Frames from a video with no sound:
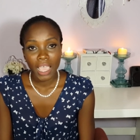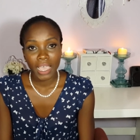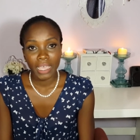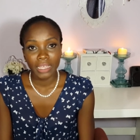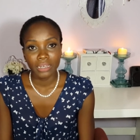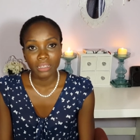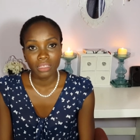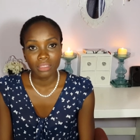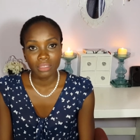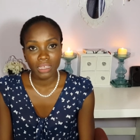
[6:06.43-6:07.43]
and
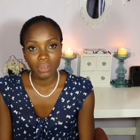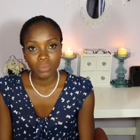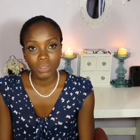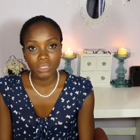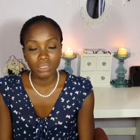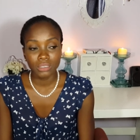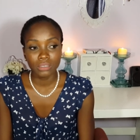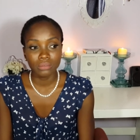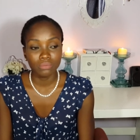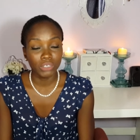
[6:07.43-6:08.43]
that
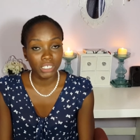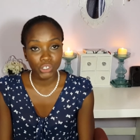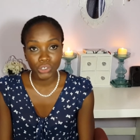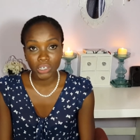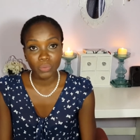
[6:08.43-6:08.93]
was really good.